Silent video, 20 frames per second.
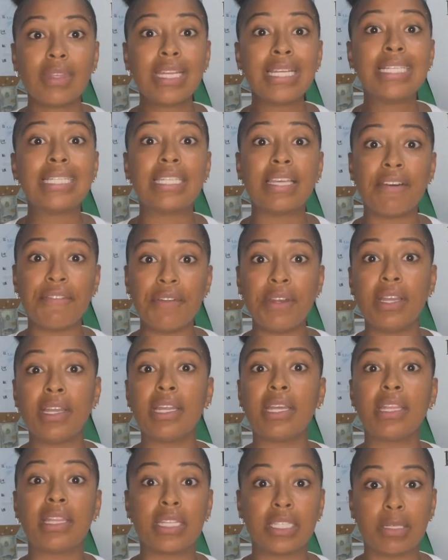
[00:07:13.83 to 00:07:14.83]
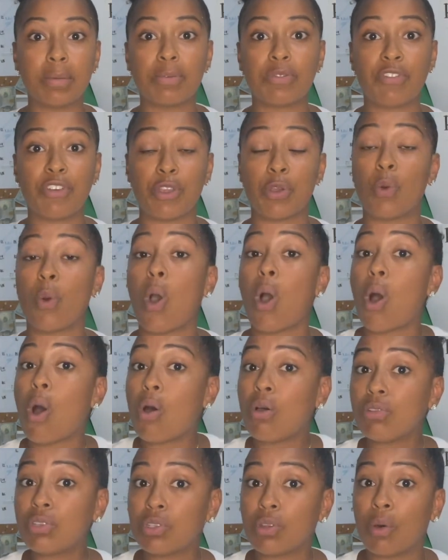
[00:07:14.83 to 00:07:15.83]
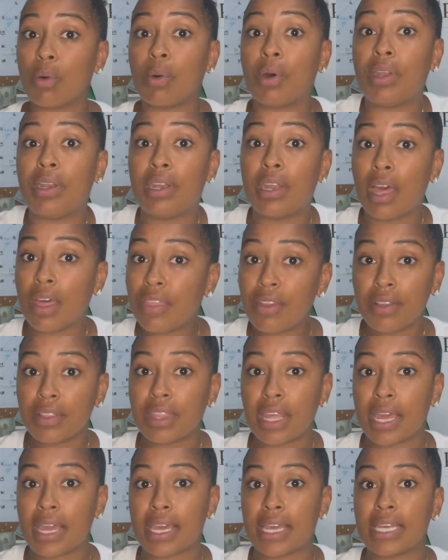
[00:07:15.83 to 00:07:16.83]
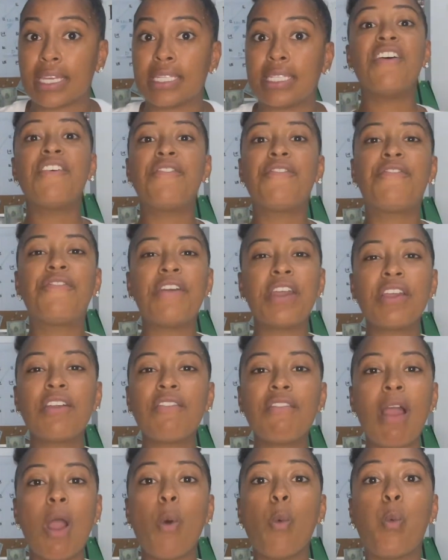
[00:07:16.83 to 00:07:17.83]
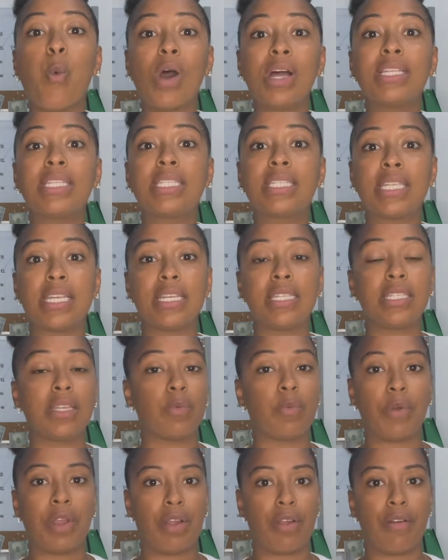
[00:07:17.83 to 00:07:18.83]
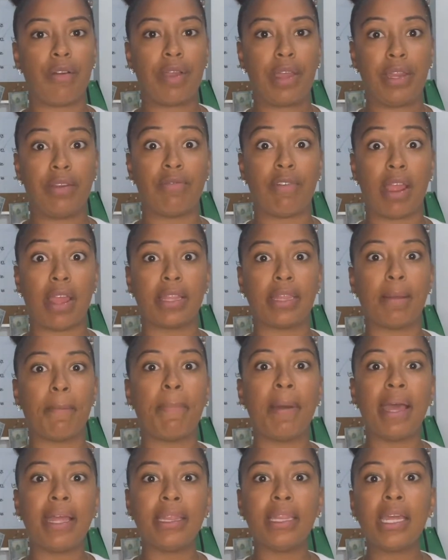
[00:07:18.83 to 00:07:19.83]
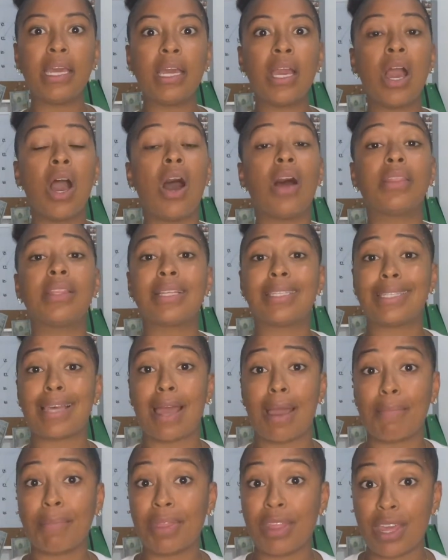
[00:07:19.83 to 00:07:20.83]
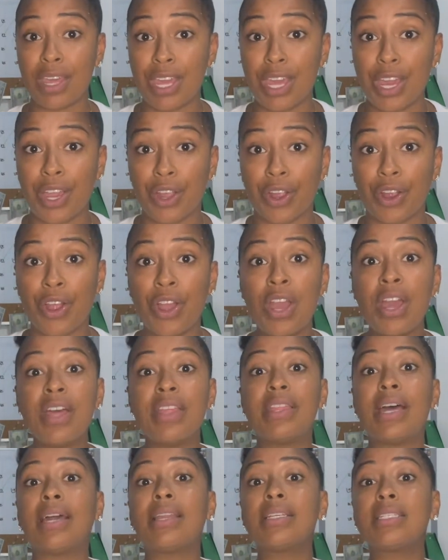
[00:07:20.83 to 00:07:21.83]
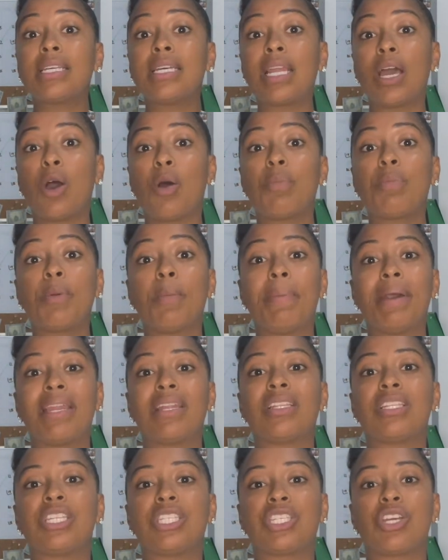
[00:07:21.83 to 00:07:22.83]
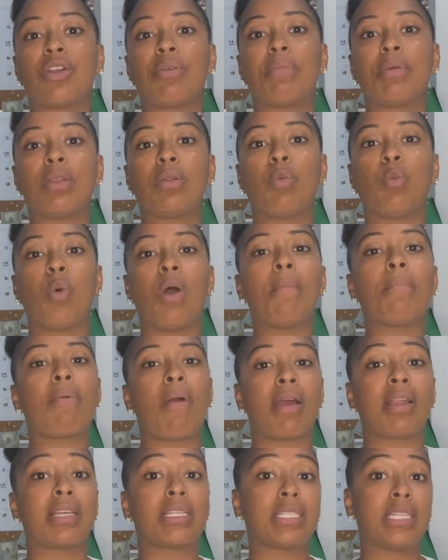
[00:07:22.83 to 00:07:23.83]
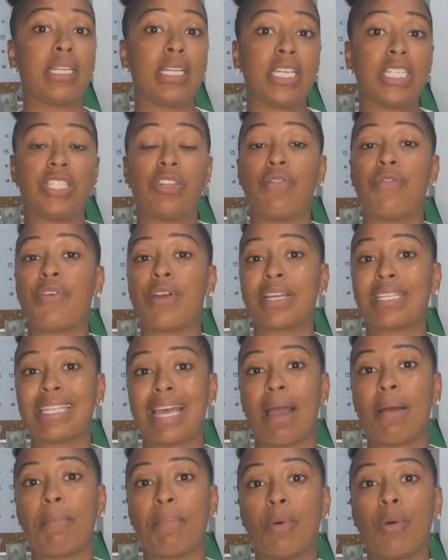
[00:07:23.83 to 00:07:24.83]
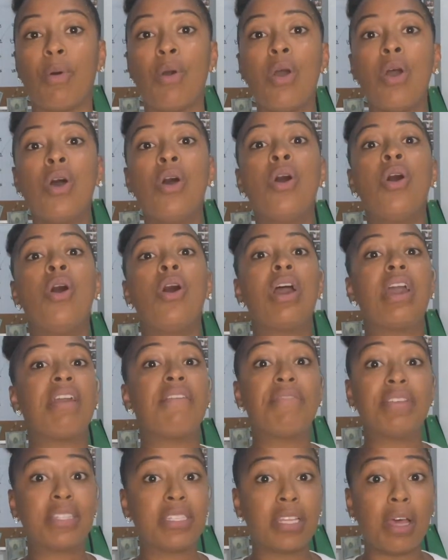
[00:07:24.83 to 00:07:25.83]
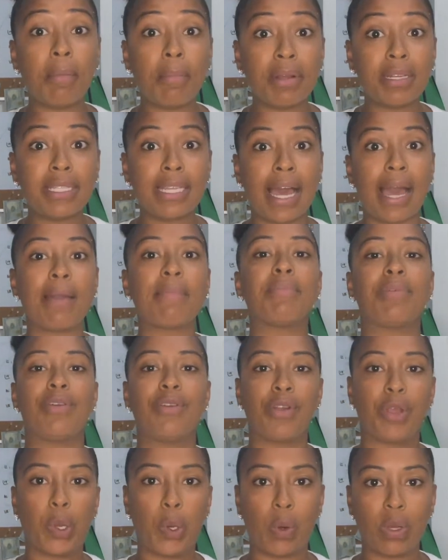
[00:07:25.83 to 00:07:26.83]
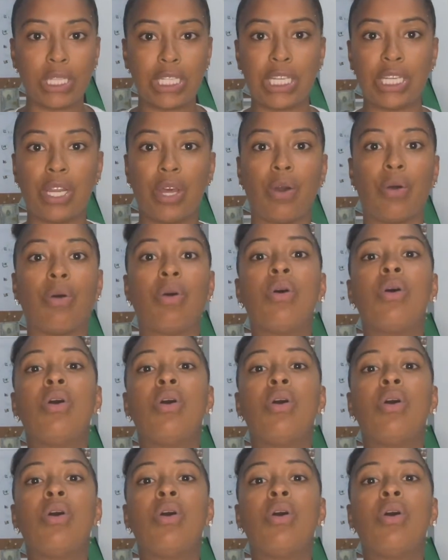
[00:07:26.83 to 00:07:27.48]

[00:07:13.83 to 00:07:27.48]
definitely the tips for you. Also, another thing is figure out what season we are in, right? Depending on the time of the year, that is going to help you better determine what products to list. So for example, if it's summertime, you're going to know